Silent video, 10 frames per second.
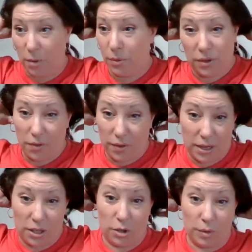when you go in
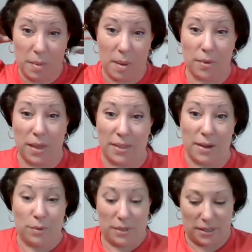it, you'll remember that that
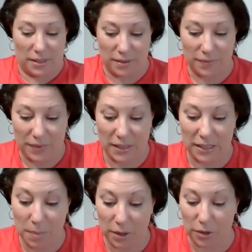was the
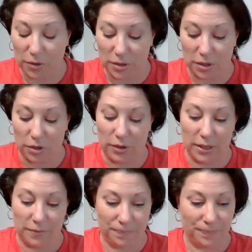debugger, so you can.